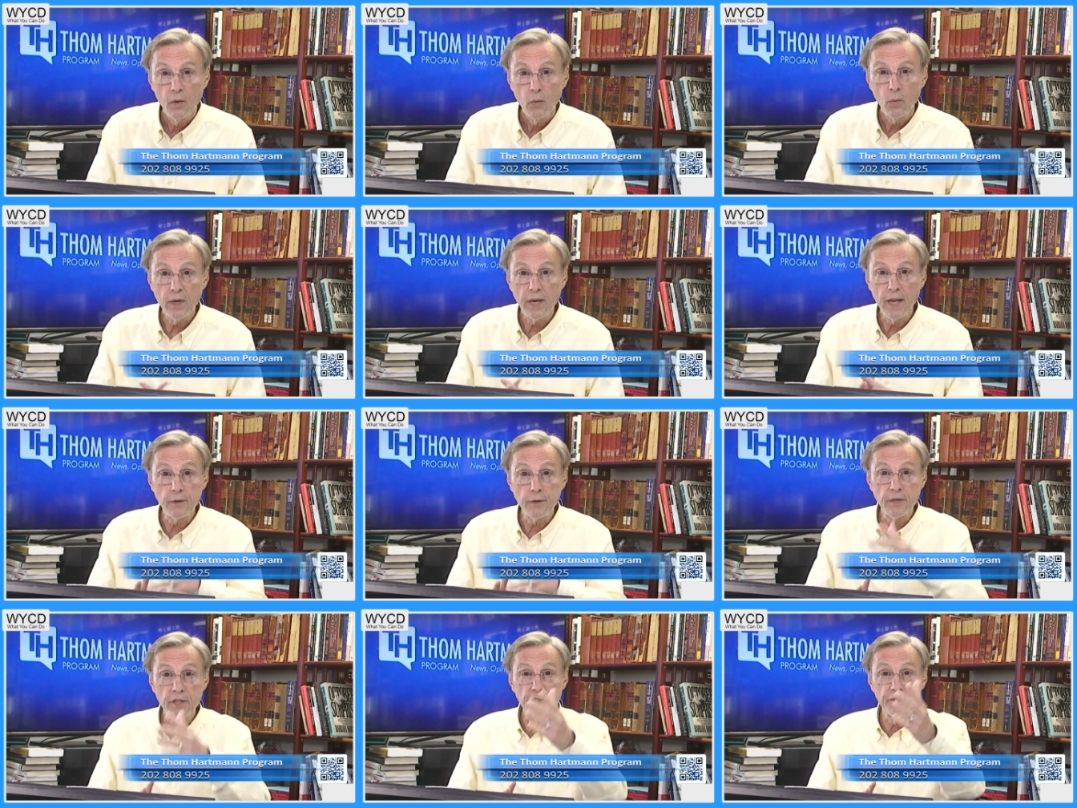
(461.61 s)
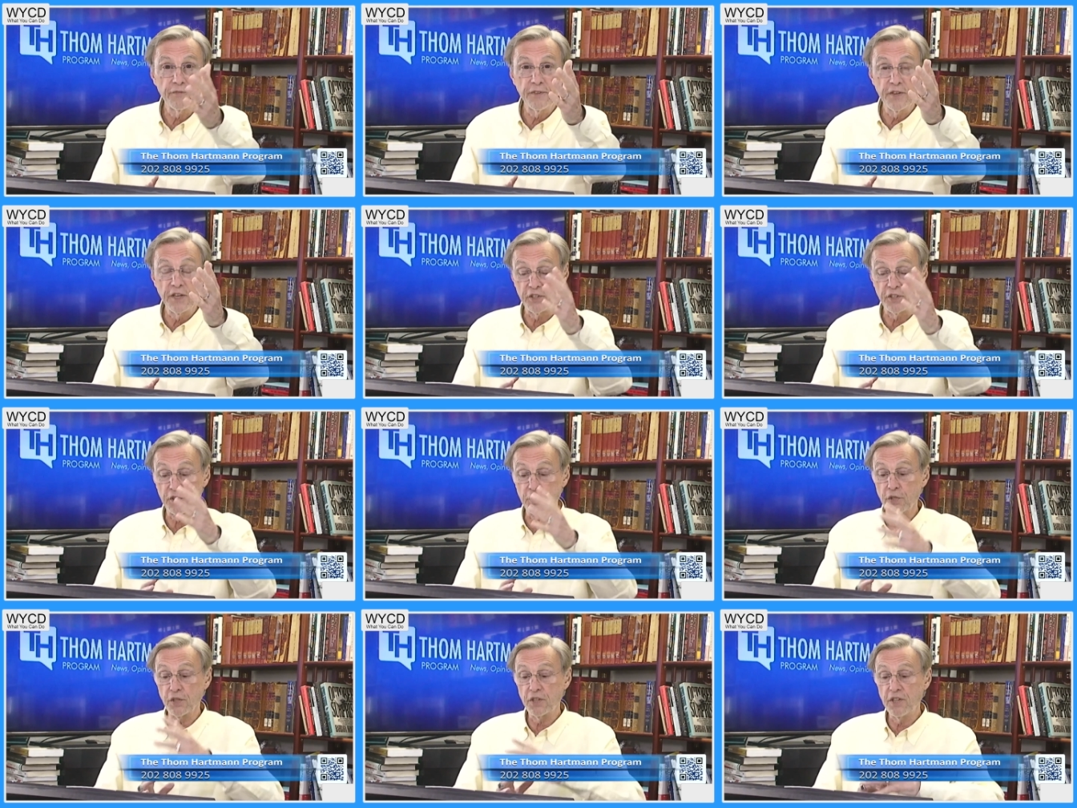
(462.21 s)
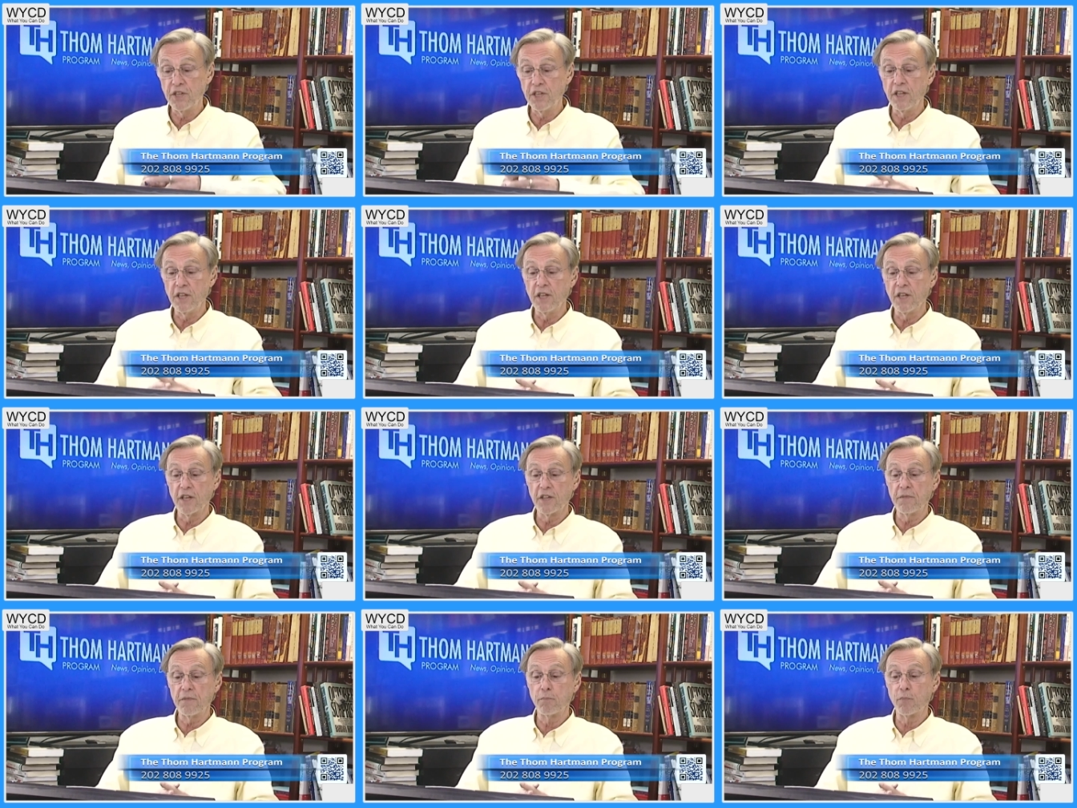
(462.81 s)
When Henry V took
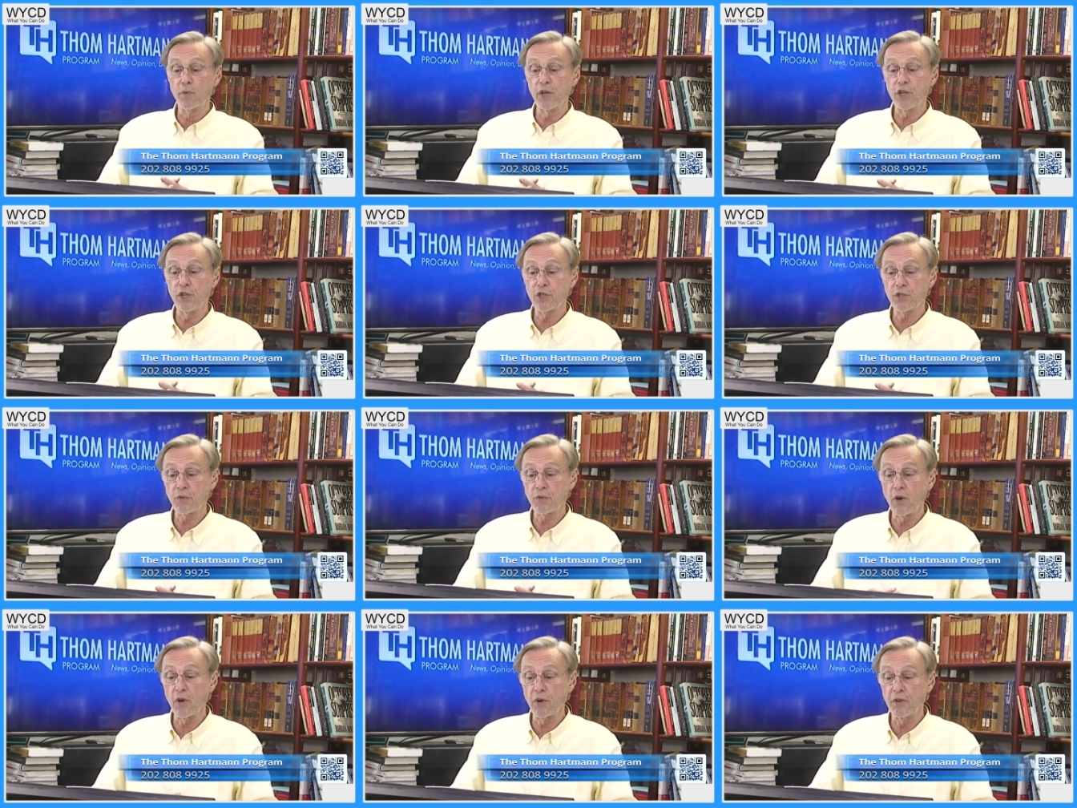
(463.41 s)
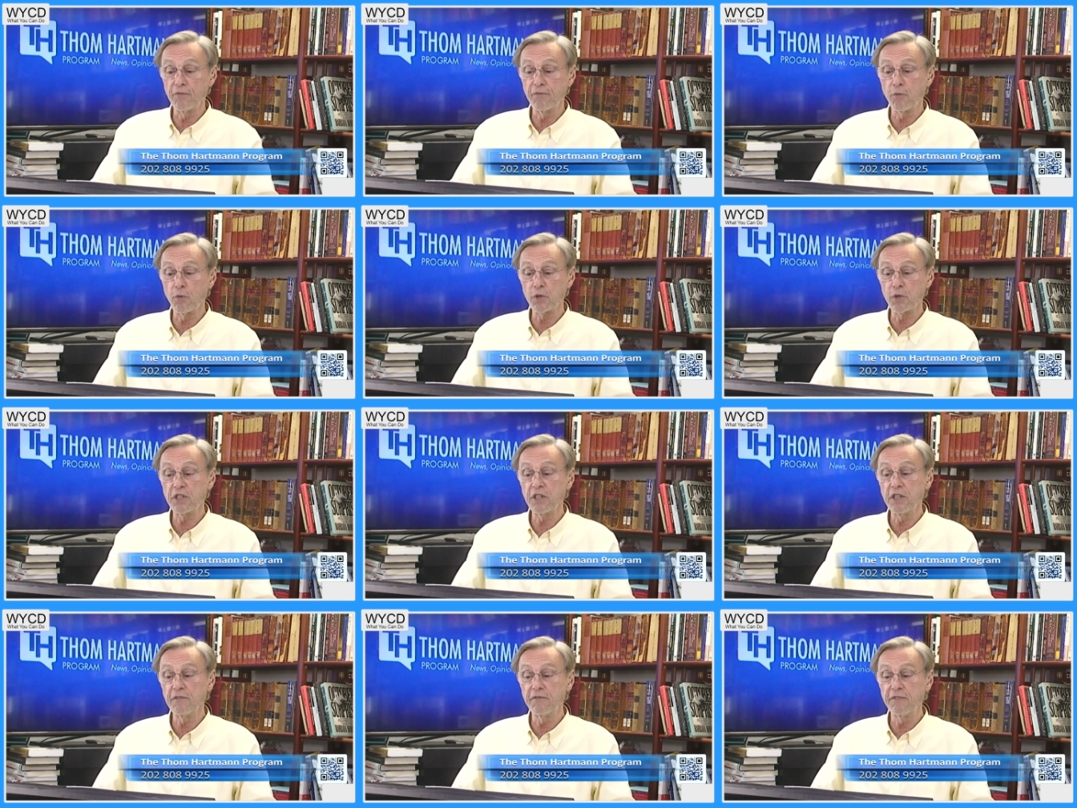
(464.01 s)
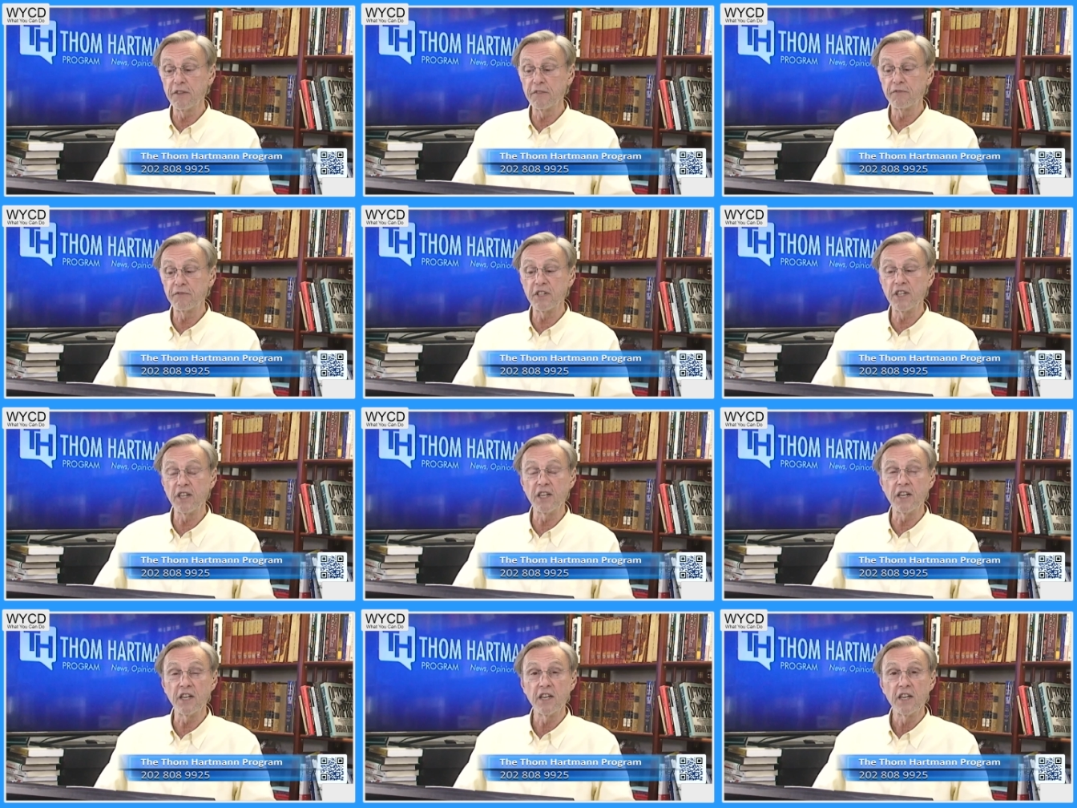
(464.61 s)
the British throne in
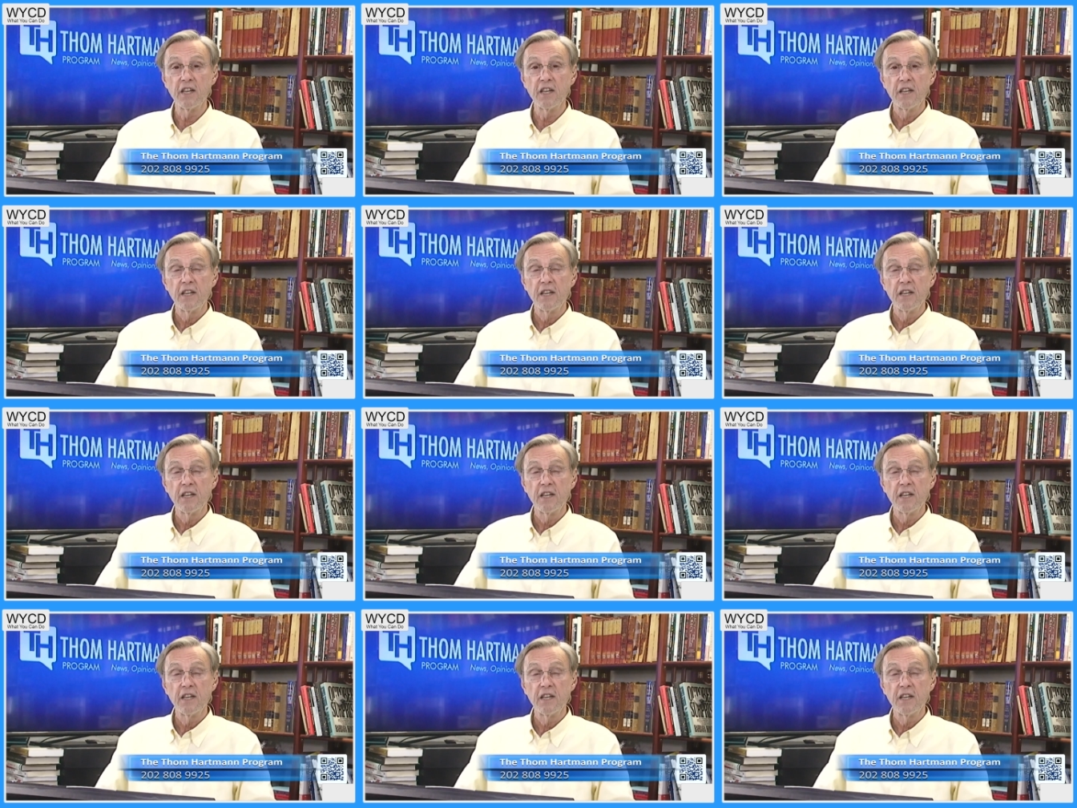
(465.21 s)
1415,